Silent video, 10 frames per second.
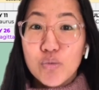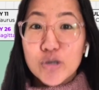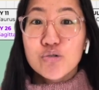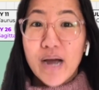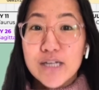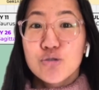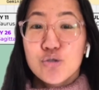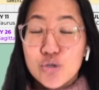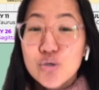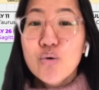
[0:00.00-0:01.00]
are trying
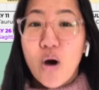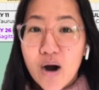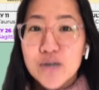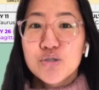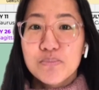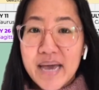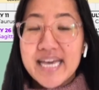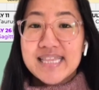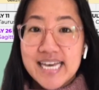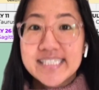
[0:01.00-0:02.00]
too hard to
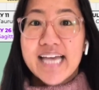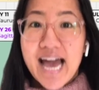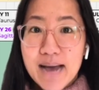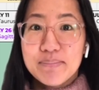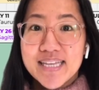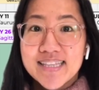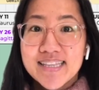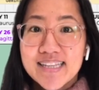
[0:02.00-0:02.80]
make things happen.